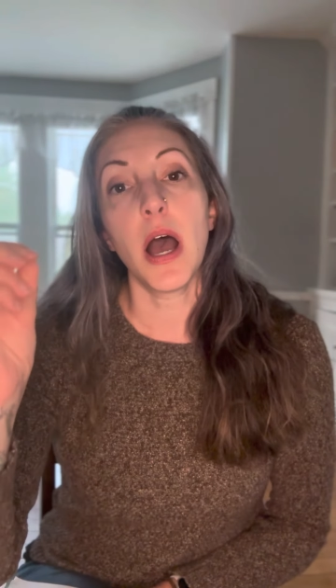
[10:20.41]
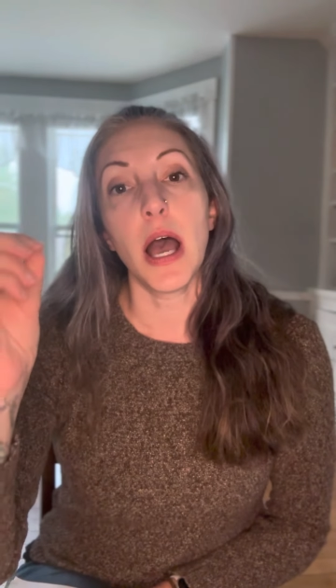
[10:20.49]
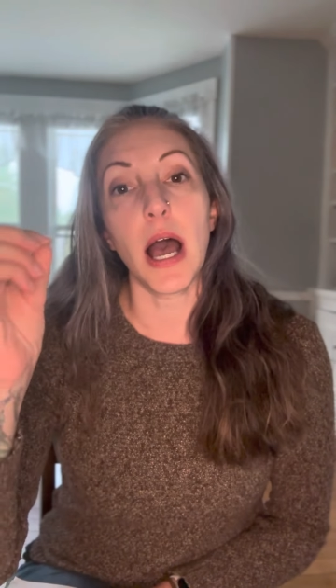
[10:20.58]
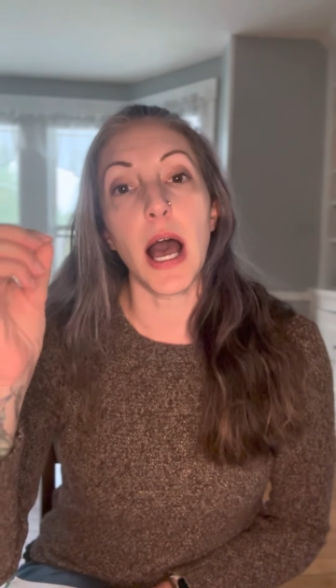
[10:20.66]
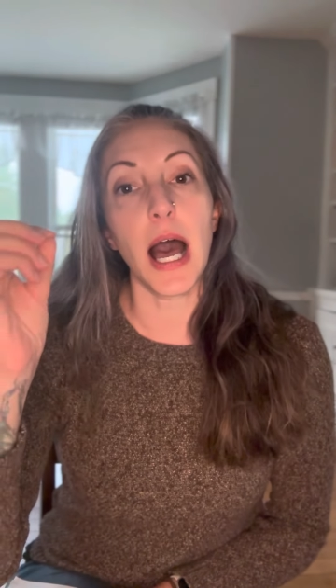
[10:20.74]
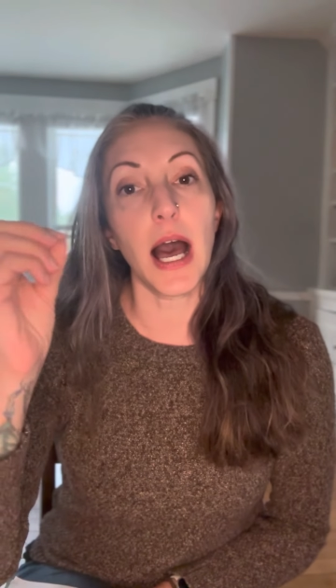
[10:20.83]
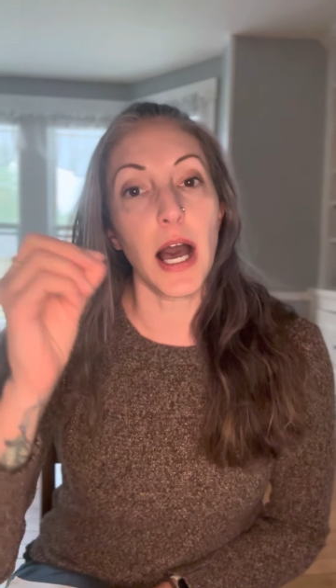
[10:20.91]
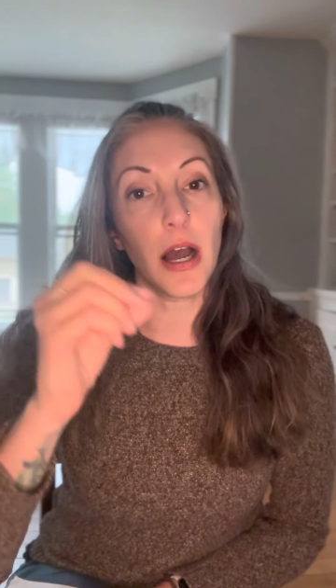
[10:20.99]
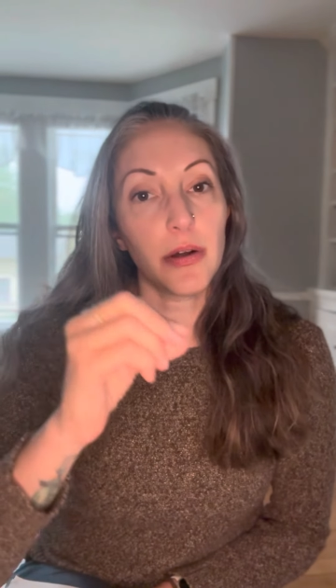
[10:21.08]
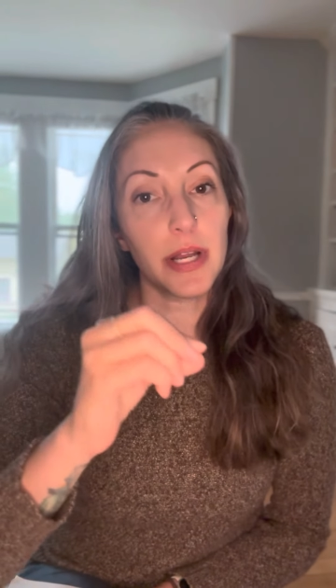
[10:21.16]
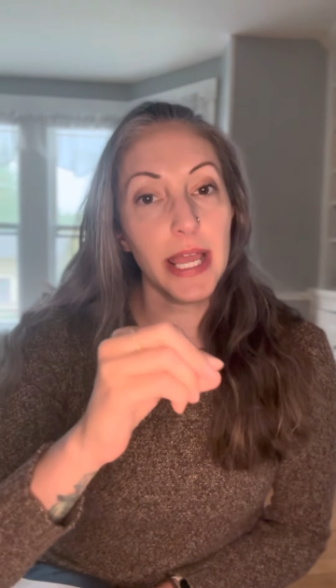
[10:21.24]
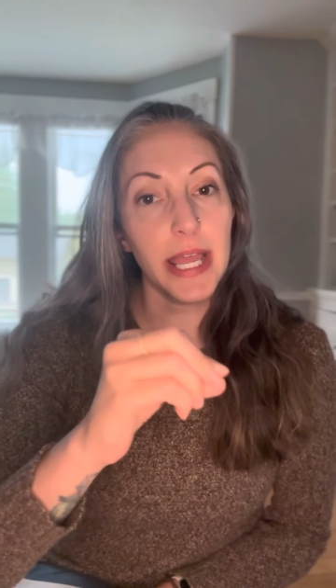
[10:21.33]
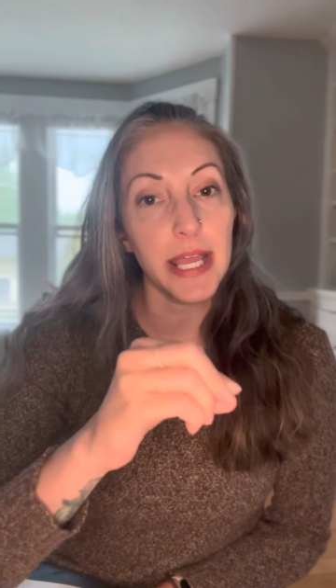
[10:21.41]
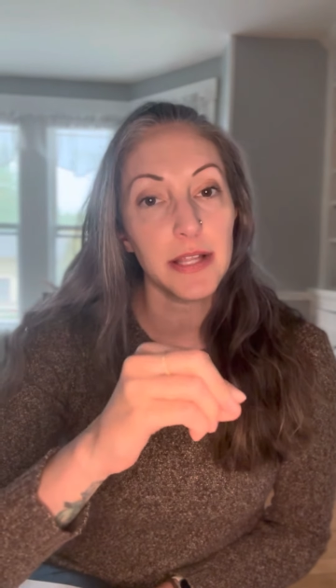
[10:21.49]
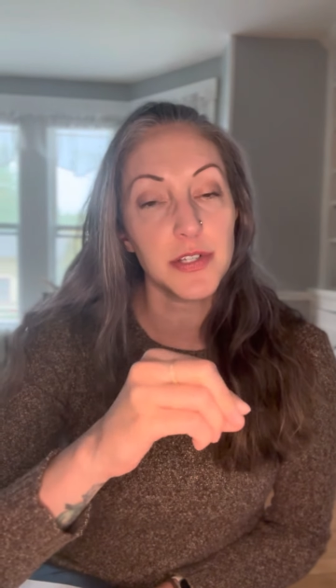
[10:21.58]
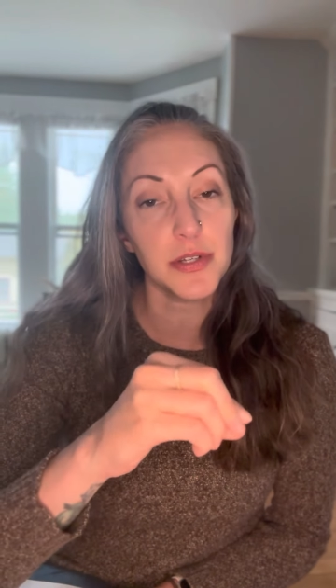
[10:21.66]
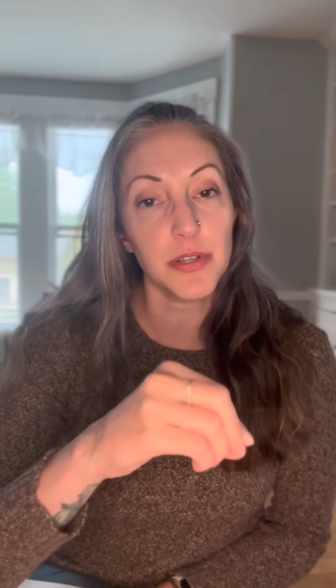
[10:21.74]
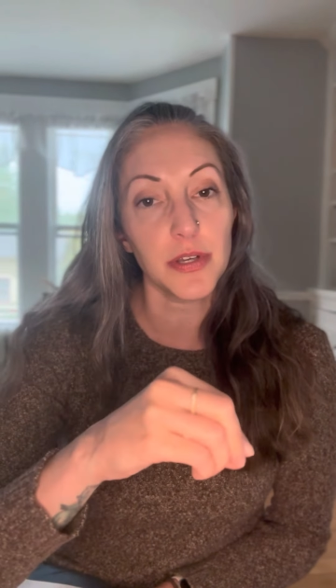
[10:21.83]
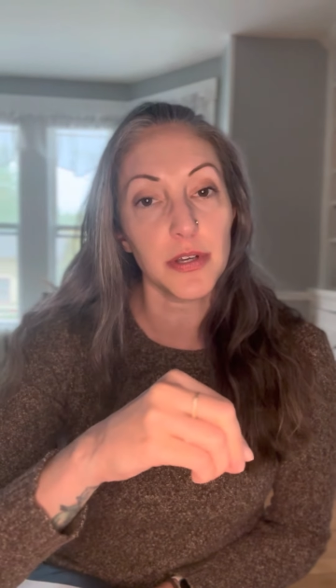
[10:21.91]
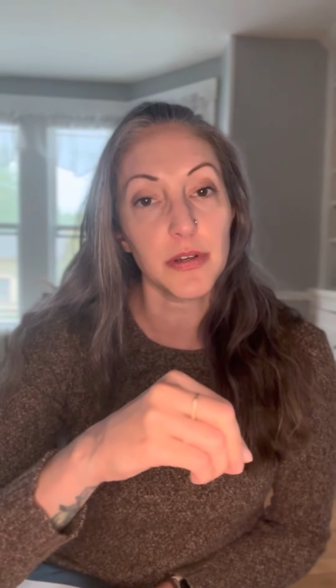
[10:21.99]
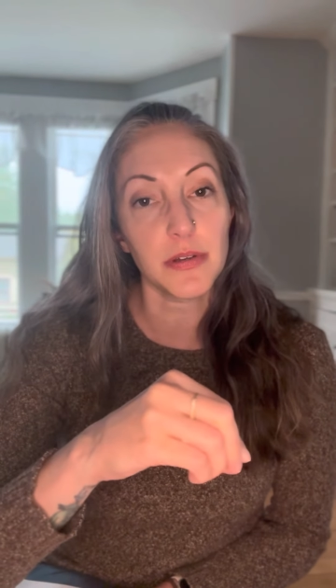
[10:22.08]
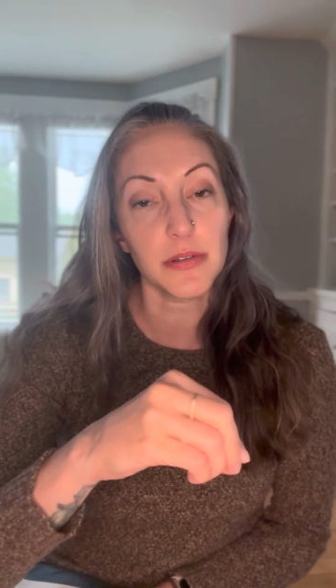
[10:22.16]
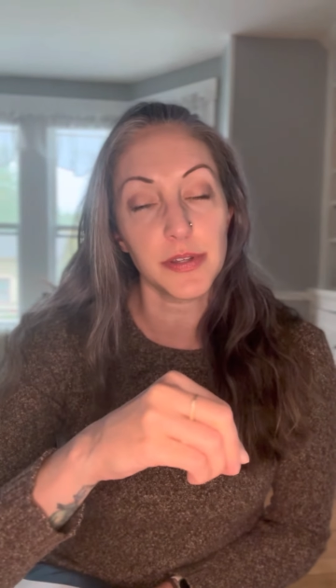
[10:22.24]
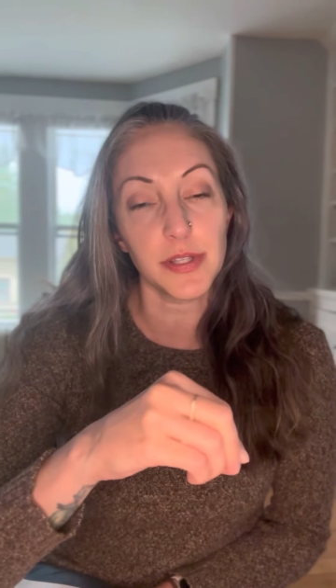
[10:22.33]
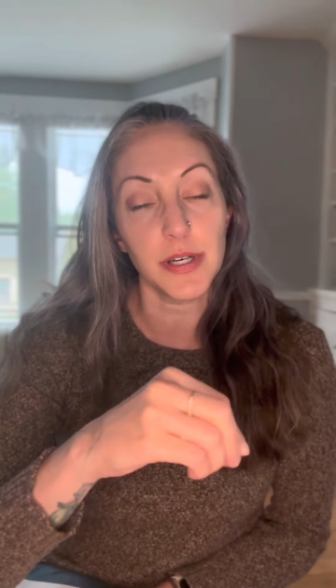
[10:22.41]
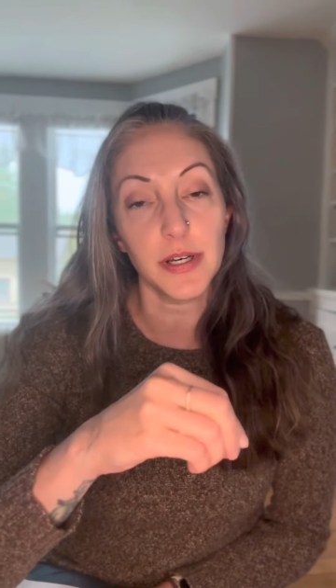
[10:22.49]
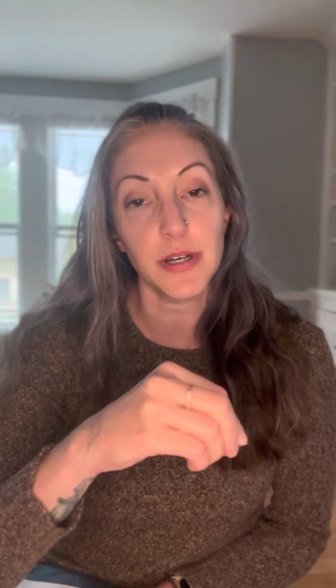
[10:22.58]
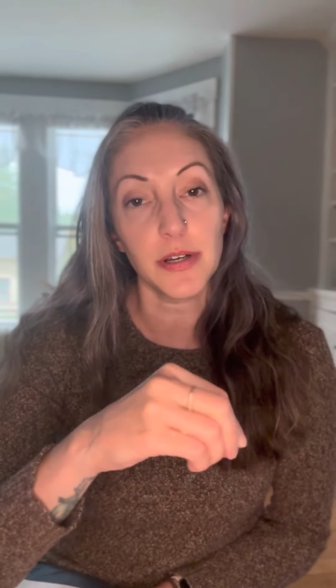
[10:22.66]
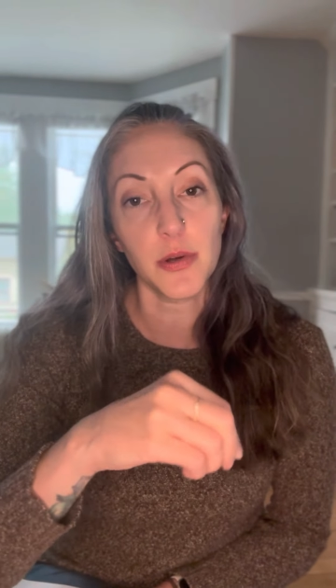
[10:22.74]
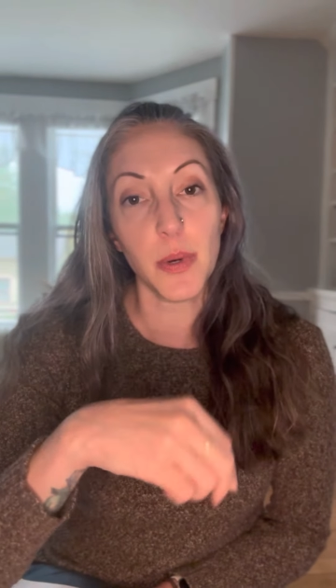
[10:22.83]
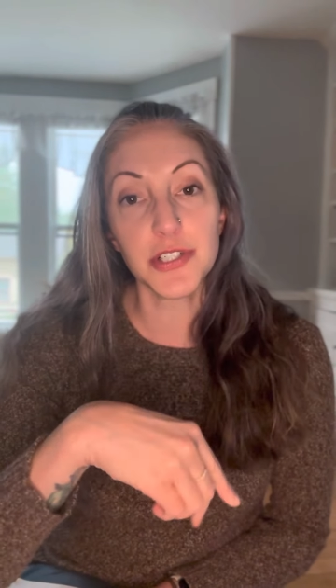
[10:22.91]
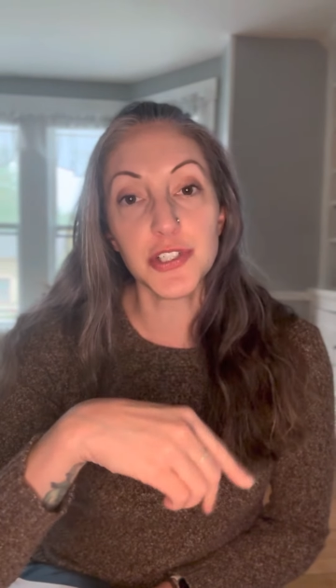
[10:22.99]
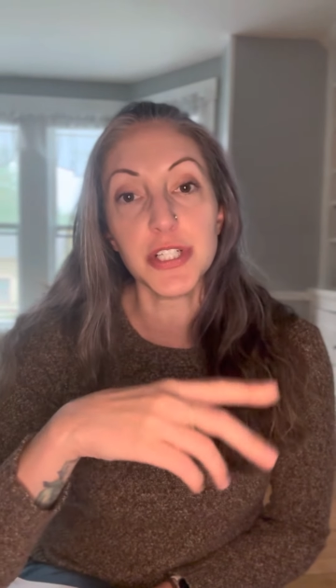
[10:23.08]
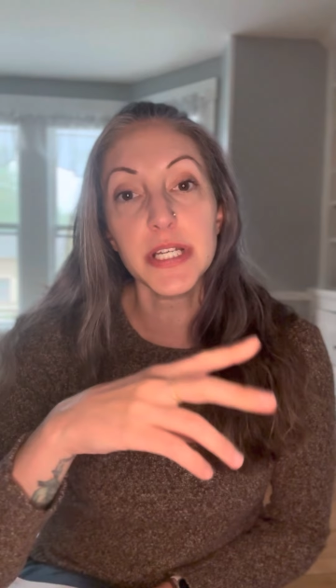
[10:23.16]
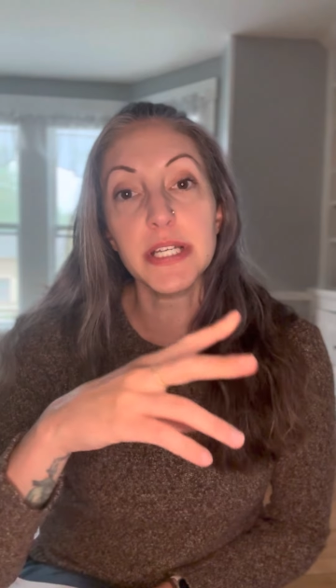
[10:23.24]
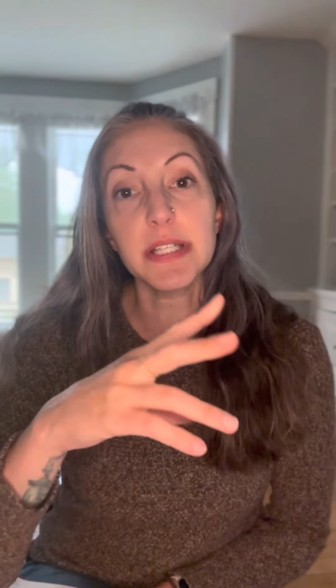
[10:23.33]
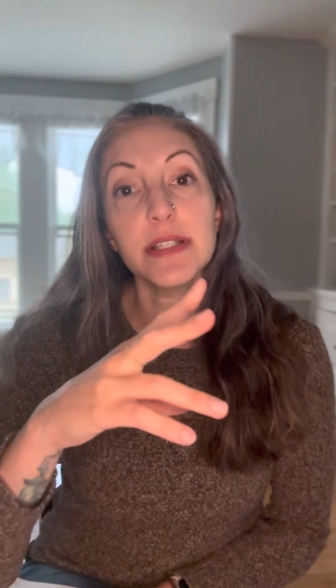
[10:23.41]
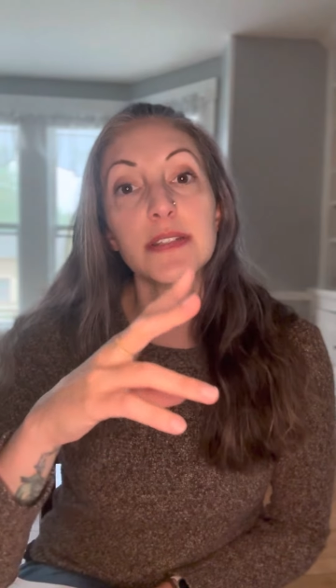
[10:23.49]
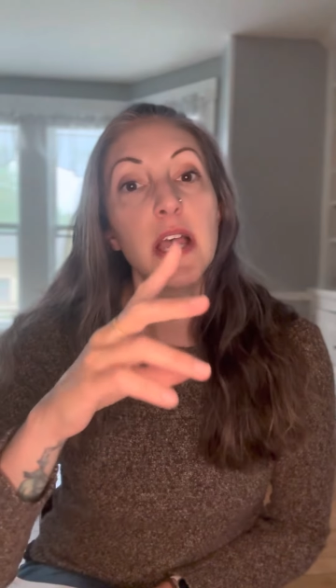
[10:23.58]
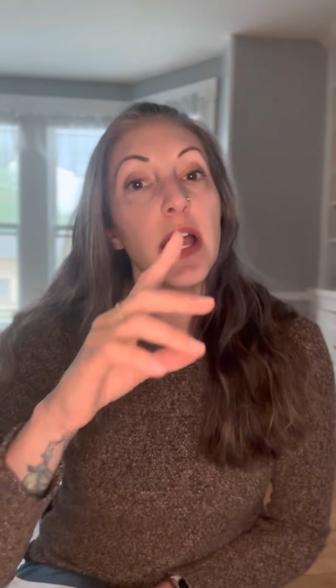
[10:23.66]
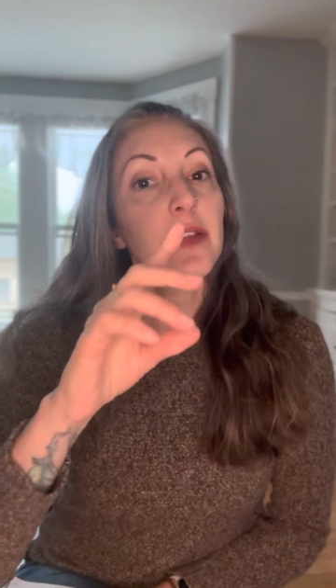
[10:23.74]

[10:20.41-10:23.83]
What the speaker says: how to answer the questions.